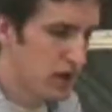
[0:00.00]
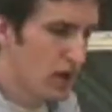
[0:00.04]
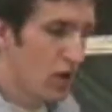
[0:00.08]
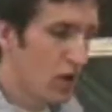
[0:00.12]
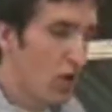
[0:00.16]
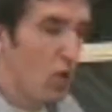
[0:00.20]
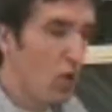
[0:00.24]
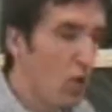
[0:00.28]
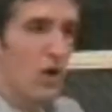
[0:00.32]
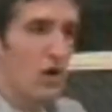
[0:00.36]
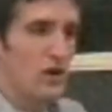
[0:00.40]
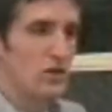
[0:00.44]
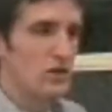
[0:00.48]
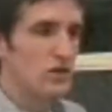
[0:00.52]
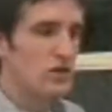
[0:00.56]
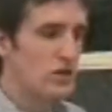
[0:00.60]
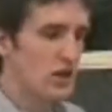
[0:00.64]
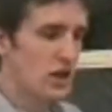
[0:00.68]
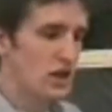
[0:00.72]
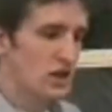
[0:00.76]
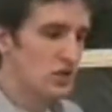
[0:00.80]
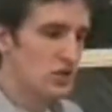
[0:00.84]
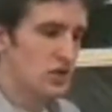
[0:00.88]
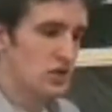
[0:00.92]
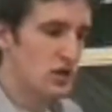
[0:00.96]
While you're
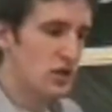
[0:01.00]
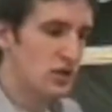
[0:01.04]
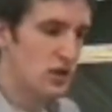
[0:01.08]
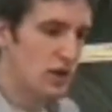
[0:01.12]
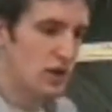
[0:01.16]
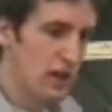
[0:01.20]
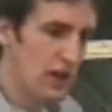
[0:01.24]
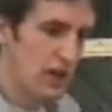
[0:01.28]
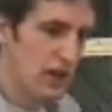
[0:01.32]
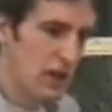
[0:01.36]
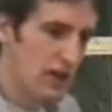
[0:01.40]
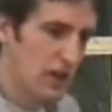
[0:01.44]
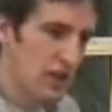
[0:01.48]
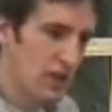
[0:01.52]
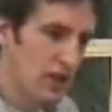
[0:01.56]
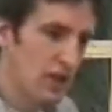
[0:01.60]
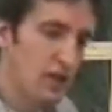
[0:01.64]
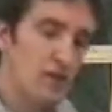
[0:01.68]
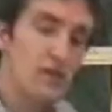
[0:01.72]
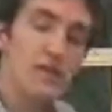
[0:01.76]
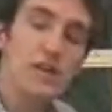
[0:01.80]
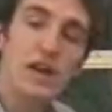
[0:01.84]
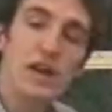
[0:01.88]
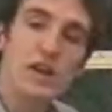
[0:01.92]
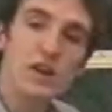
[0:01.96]
gesturing, you get it like
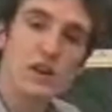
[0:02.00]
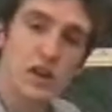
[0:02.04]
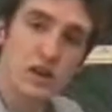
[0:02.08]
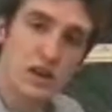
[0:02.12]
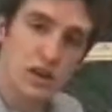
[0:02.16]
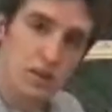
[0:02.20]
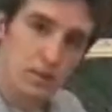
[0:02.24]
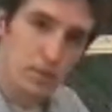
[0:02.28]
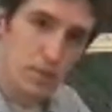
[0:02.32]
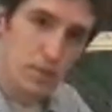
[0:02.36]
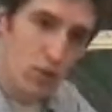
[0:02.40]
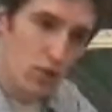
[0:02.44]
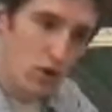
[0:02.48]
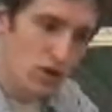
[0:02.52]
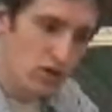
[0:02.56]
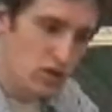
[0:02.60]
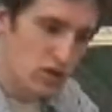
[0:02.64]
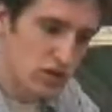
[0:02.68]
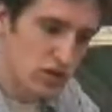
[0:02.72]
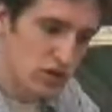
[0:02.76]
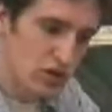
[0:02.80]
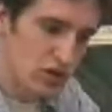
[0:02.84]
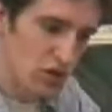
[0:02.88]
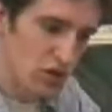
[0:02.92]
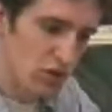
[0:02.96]
this, and you're going to push
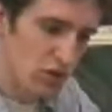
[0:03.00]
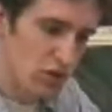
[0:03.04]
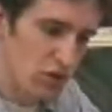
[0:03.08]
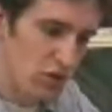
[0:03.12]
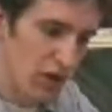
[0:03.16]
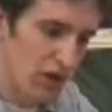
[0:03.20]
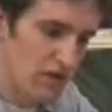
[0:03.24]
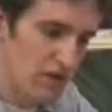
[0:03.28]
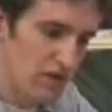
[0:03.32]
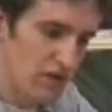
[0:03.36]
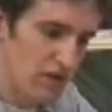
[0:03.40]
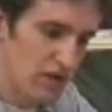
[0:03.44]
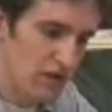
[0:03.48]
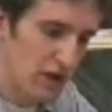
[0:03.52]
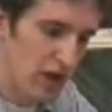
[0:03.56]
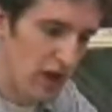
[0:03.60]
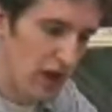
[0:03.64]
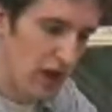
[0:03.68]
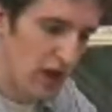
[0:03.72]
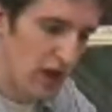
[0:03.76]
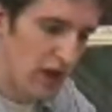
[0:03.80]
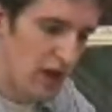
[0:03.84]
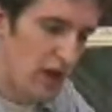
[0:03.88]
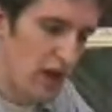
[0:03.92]
the rest of the deck